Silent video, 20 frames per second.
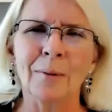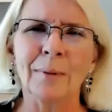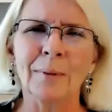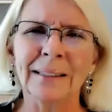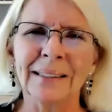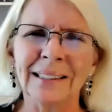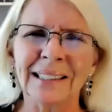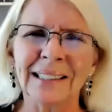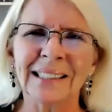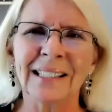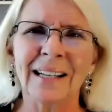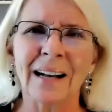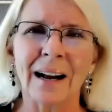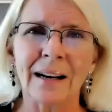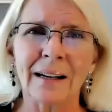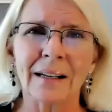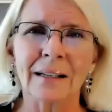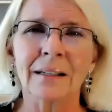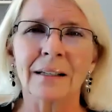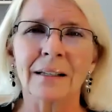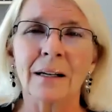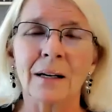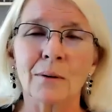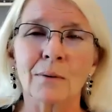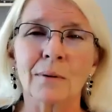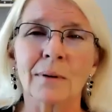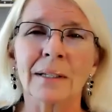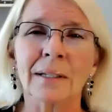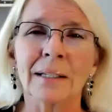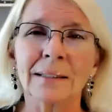we just kind of
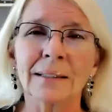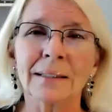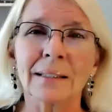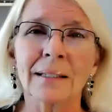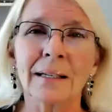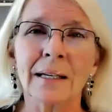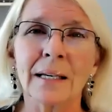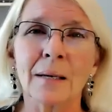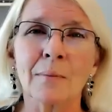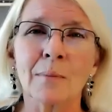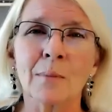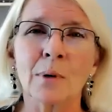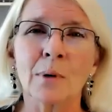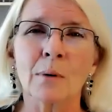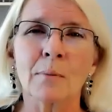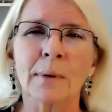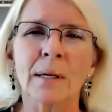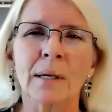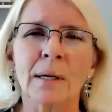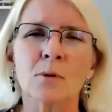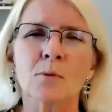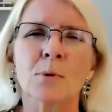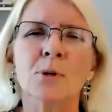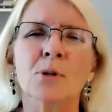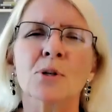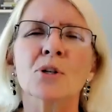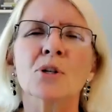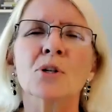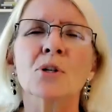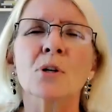don't listen anymore because we're
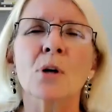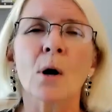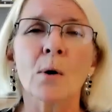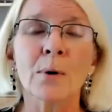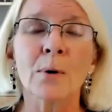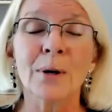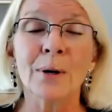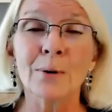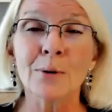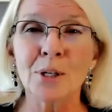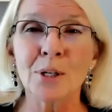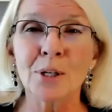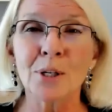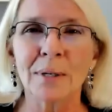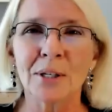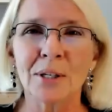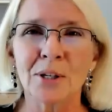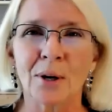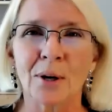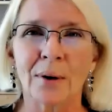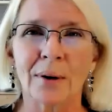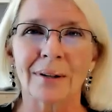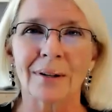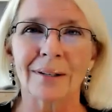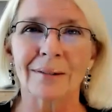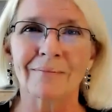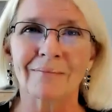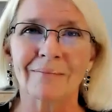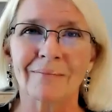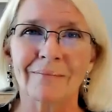so used to each other